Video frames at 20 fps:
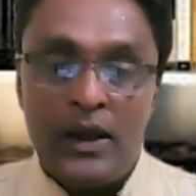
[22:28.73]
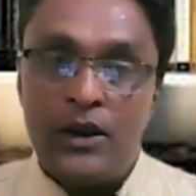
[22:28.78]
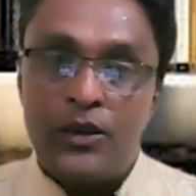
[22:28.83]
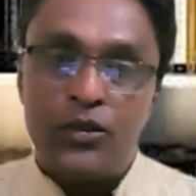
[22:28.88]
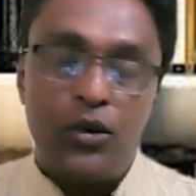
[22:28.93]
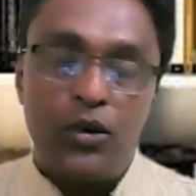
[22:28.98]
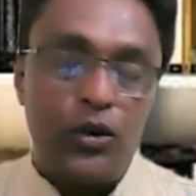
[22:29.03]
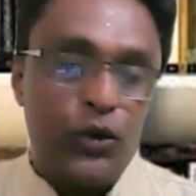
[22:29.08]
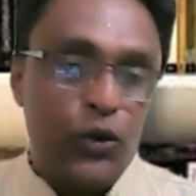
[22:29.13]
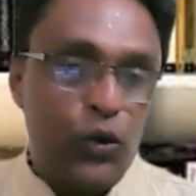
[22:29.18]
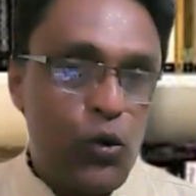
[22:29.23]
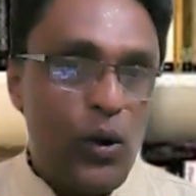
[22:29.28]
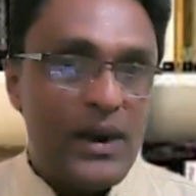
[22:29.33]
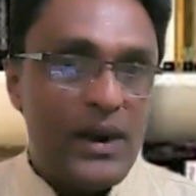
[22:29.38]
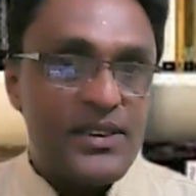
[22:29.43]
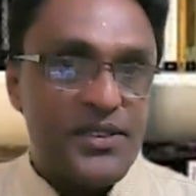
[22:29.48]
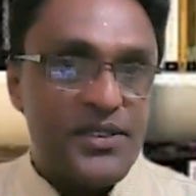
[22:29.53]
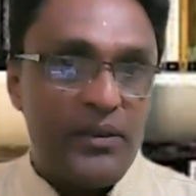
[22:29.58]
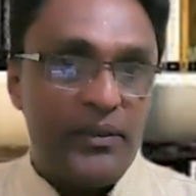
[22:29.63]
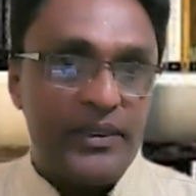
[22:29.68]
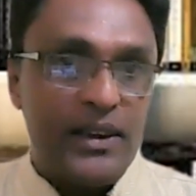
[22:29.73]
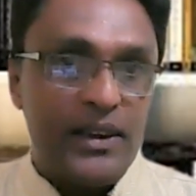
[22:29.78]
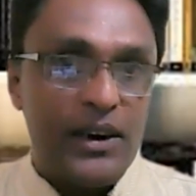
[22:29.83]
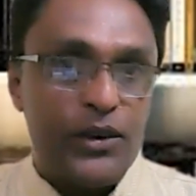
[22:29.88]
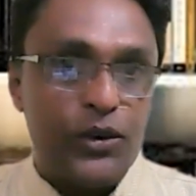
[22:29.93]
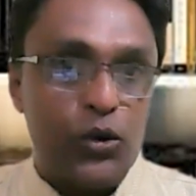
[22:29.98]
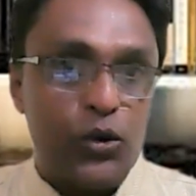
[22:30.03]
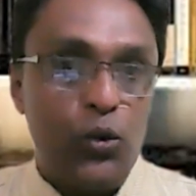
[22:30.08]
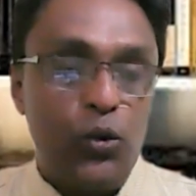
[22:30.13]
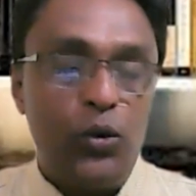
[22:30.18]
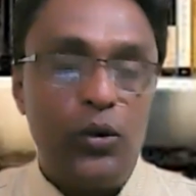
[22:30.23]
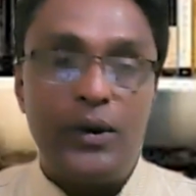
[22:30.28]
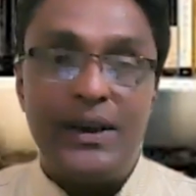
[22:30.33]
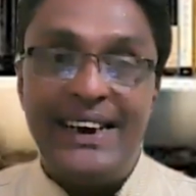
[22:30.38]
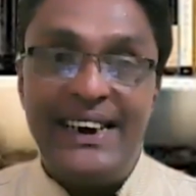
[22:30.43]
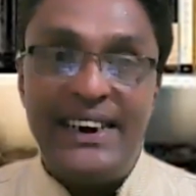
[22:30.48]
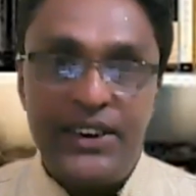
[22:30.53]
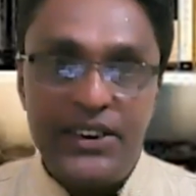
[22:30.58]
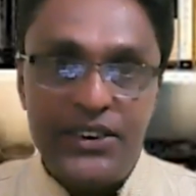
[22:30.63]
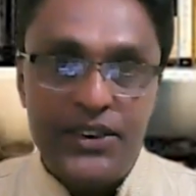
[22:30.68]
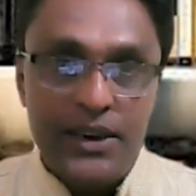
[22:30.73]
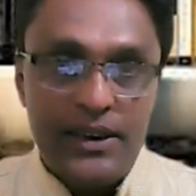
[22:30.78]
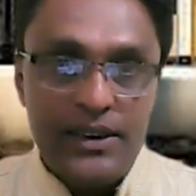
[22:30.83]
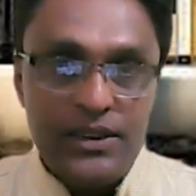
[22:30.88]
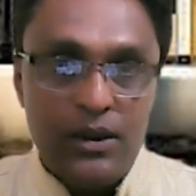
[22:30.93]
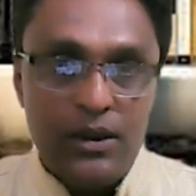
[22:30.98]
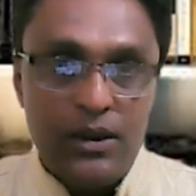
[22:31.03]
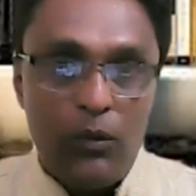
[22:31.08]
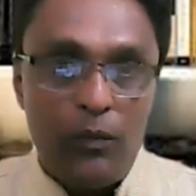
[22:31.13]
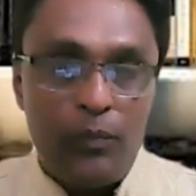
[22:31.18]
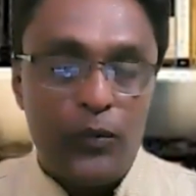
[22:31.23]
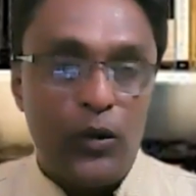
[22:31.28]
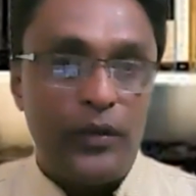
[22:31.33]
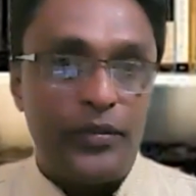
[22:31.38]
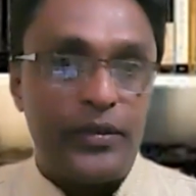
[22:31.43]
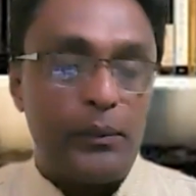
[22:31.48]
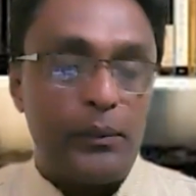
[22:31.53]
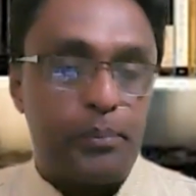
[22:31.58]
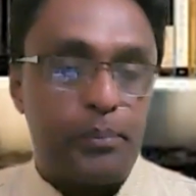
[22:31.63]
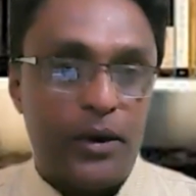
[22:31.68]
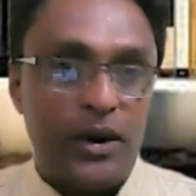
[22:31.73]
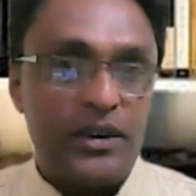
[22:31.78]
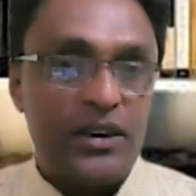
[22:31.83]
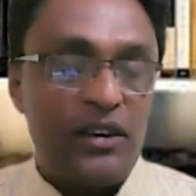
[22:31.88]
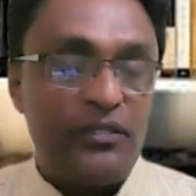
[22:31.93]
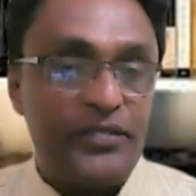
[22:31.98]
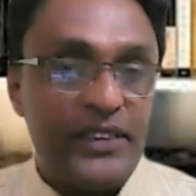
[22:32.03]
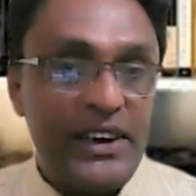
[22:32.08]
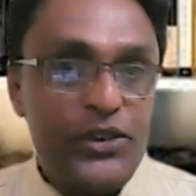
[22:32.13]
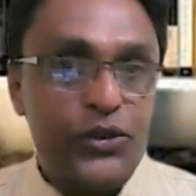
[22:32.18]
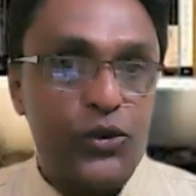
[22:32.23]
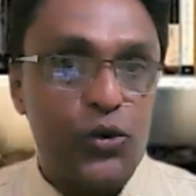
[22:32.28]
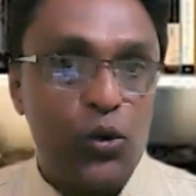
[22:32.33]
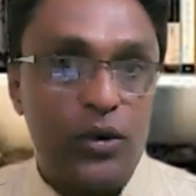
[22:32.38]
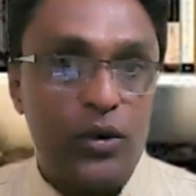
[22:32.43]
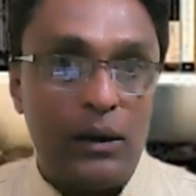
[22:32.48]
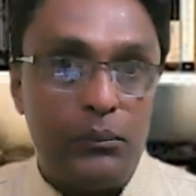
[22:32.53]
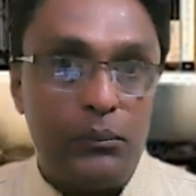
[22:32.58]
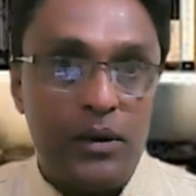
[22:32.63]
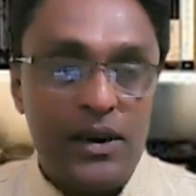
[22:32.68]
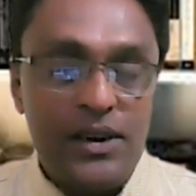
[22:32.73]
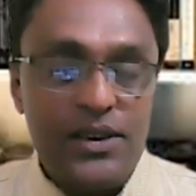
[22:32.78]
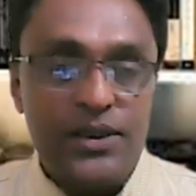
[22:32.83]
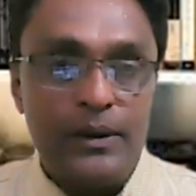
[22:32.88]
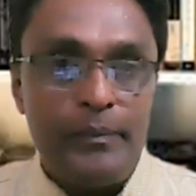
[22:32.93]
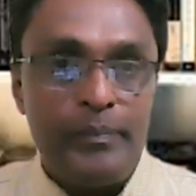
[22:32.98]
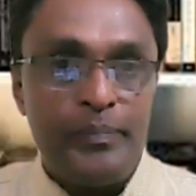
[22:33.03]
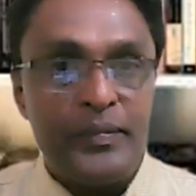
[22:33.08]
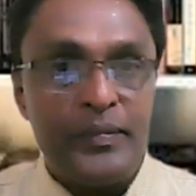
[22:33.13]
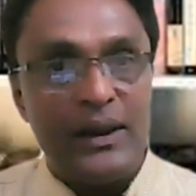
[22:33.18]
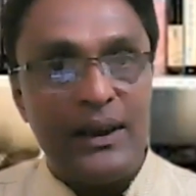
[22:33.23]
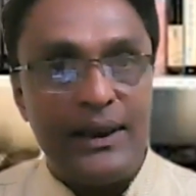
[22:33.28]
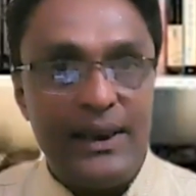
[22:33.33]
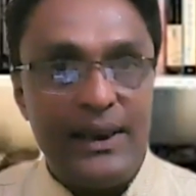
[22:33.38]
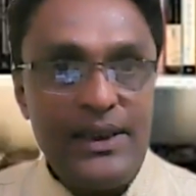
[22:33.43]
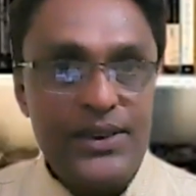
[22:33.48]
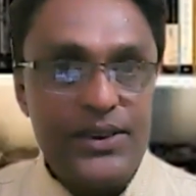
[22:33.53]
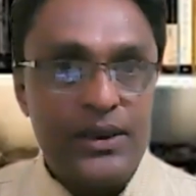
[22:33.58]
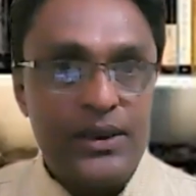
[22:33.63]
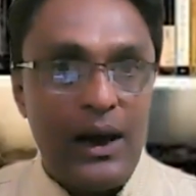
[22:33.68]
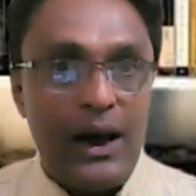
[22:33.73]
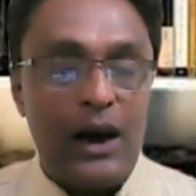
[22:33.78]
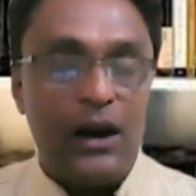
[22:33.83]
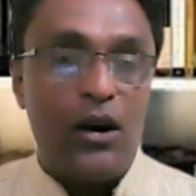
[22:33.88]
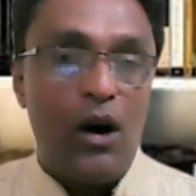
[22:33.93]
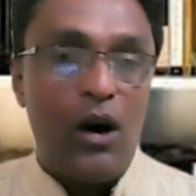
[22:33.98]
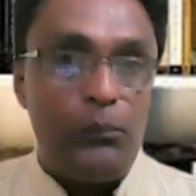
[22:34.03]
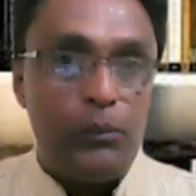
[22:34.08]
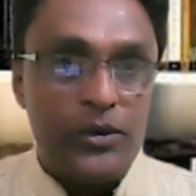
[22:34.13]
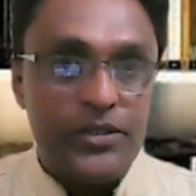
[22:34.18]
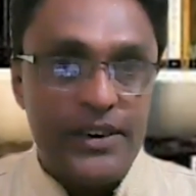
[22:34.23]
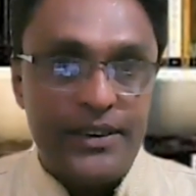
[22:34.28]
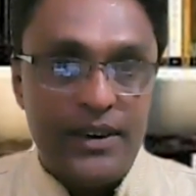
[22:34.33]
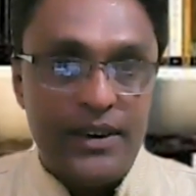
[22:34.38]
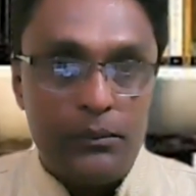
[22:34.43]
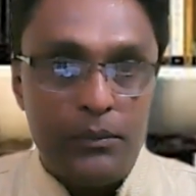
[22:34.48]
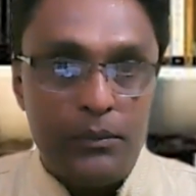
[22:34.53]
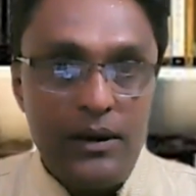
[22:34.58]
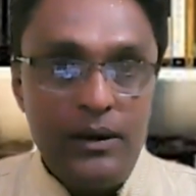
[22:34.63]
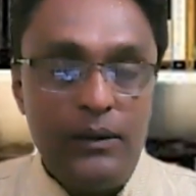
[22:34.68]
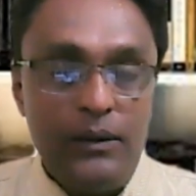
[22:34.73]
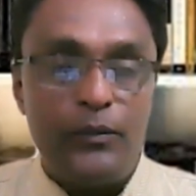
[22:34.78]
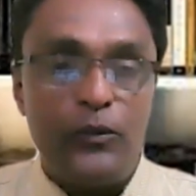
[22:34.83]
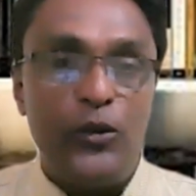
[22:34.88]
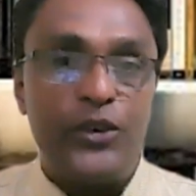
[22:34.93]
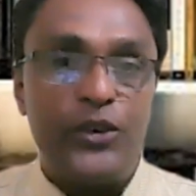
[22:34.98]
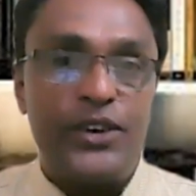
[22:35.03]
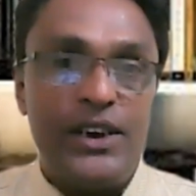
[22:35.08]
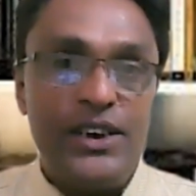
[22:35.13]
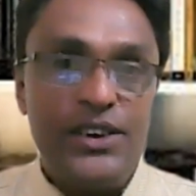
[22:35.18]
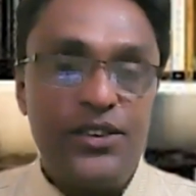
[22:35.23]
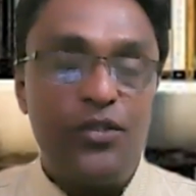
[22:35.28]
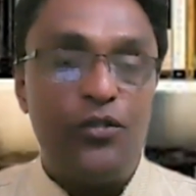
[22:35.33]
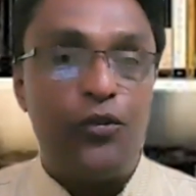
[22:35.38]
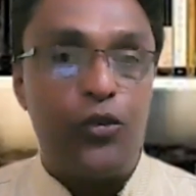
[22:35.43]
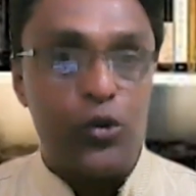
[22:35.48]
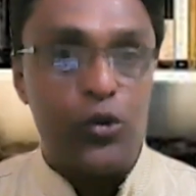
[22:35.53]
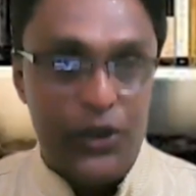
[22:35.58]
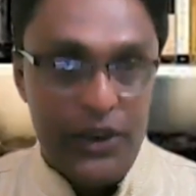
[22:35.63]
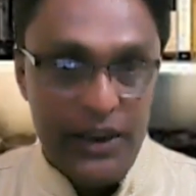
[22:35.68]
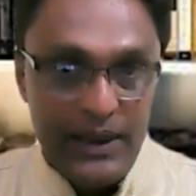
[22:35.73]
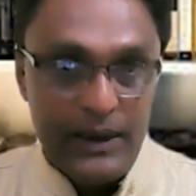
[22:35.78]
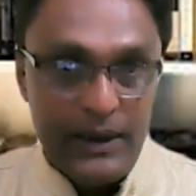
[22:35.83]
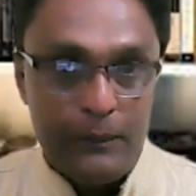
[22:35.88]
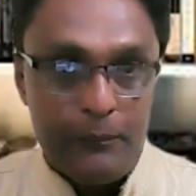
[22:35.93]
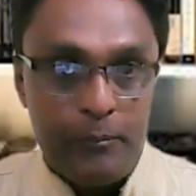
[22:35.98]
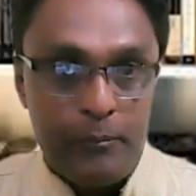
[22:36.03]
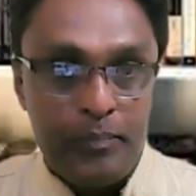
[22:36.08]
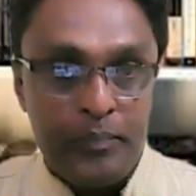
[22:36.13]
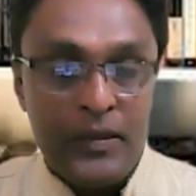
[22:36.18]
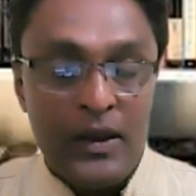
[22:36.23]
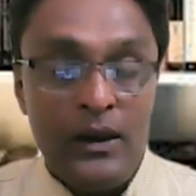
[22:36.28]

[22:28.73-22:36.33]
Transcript: So 2 and 7 are two integers. The product of these two numbers is a composite number, which is 14.